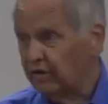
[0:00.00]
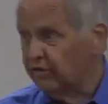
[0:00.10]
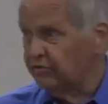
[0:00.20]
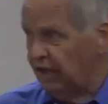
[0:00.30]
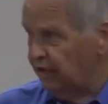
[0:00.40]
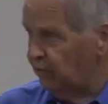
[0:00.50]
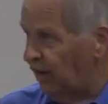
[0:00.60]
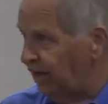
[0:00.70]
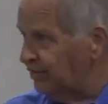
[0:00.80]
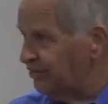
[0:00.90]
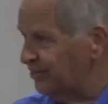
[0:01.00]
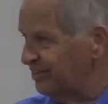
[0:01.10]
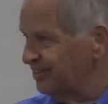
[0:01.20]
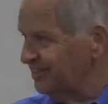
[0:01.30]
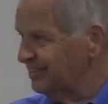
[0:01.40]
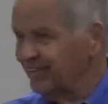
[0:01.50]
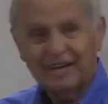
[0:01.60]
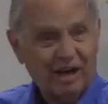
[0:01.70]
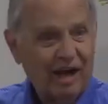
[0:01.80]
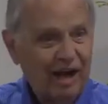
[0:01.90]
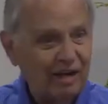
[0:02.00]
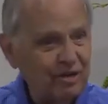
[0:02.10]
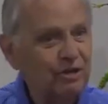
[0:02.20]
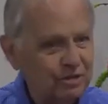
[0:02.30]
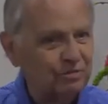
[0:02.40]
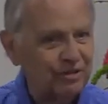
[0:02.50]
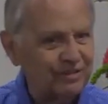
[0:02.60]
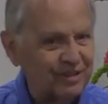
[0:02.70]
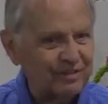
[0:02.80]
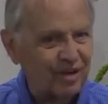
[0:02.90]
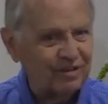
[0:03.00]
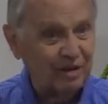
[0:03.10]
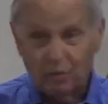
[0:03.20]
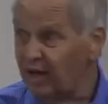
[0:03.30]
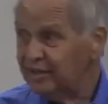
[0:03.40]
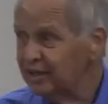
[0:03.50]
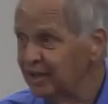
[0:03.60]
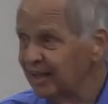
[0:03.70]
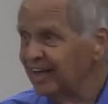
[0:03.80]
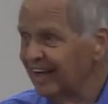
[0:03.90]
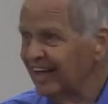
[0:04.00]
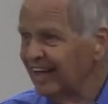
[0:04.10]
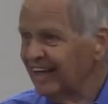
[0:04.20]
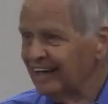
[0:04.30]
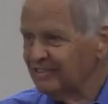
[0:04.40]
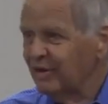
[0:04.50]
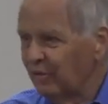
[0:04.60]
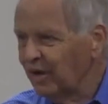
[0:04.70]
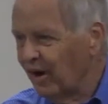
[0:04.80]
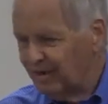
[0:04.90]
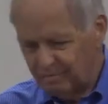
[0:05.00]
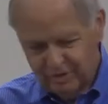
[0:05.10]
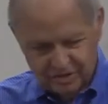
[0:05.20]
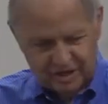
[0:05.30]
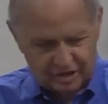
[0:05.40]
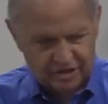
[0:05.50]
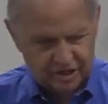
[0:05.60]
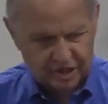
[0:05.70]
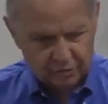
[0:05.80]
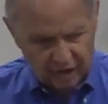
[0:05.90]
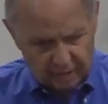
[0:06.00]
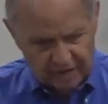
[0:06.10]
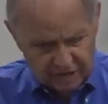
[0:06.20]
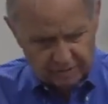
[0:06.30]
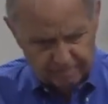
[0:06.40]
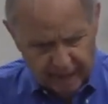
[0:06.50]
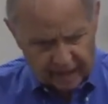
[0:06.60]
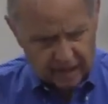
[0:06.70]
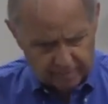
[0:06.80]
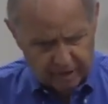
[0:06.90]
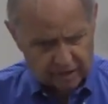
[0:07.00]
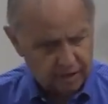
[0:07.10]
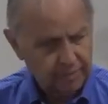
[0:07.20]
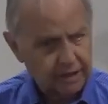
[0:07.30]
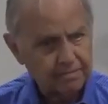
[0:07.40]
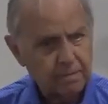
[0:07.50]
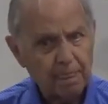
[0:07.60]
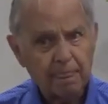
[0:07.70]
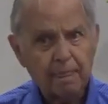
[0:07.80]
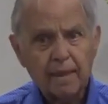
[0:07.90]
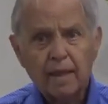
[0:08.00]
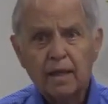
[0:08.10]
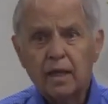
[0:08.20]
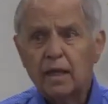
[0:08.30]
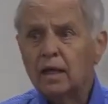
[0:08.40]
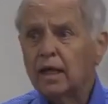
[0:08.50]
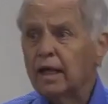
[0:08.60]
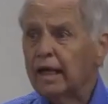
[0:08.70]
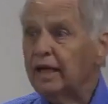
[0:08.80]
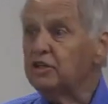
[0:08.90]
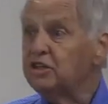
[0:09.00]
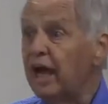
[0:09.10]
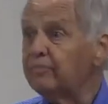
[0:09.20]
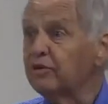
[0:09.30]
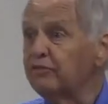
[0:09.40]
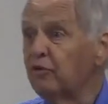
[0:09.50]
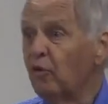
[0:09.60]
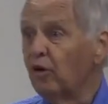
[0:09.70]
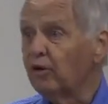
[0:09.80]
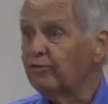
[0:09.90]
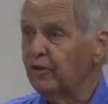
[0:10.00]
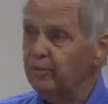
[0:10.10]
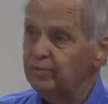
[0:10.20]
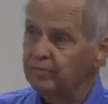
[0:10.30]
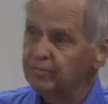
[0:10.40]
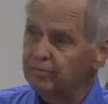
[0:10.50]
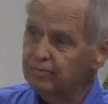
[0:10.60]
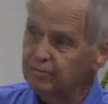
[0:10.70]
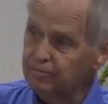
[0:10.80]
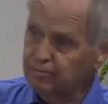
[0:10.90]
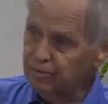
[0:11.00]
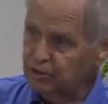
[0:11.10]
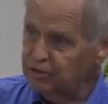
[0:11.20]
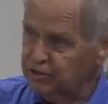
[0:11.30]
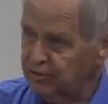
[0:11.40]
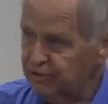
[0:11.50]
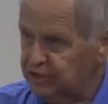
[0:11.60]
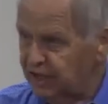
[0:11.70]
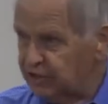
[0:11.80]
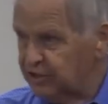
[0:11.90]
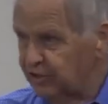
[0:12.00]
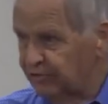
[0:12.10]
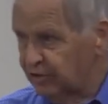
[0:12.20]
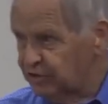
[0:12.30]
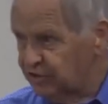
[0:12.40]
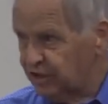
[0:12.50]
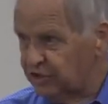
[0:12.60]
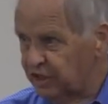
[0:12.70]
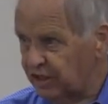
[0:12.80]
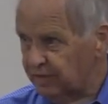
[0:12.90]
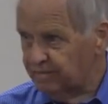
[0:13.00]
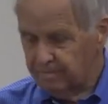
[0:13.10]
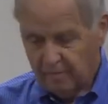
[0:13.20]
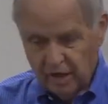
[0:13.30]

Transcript: understand why it's unusual. There's all, what is going on precisely here? Well, let me just back up a little bit. In chapter 4, from verse 6 to verse 16,